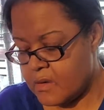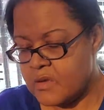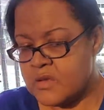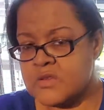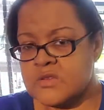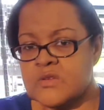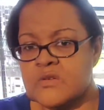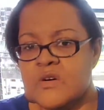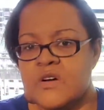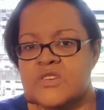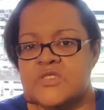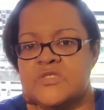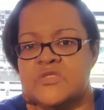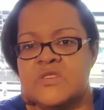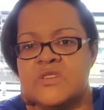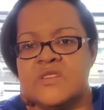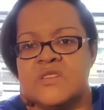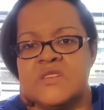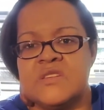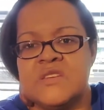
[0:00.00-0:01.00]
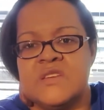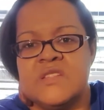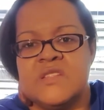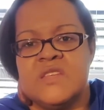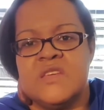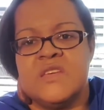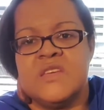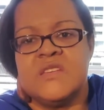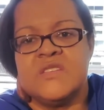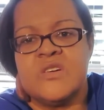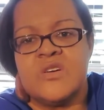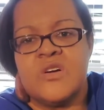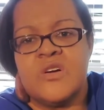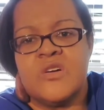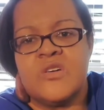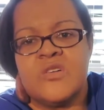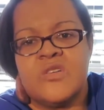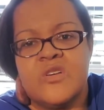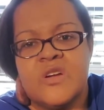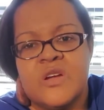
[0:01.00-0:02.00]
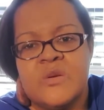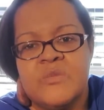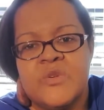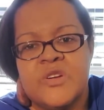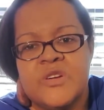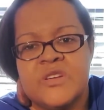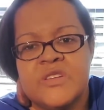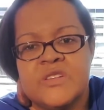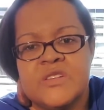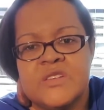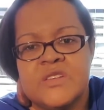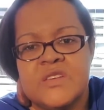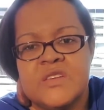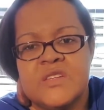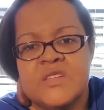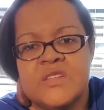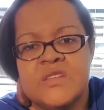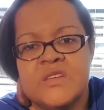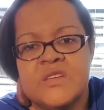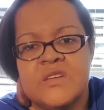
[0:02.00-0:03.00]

So as you can see, these are cranberry seeds,